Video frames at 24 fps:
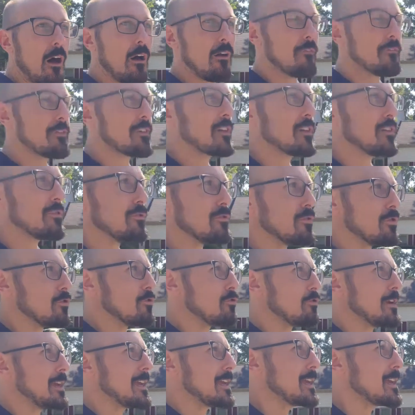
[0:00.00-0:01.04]
of Kiln
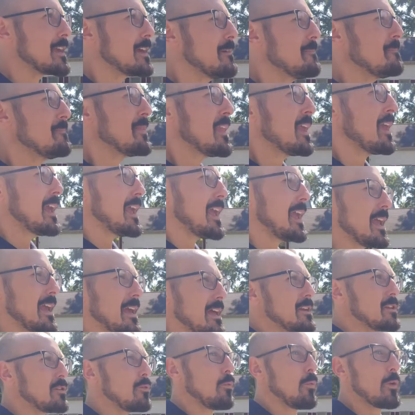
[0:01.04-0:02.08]
Creek.
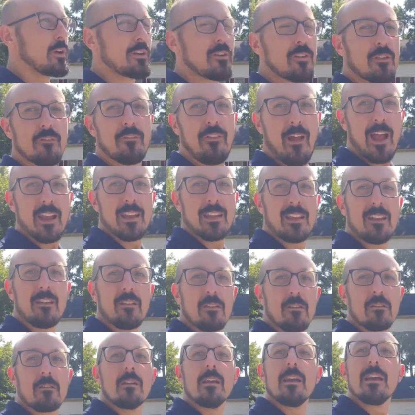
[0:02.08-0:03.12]
And what you're going to find
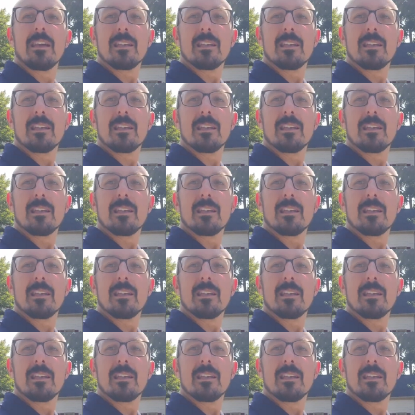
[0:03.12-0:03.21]
here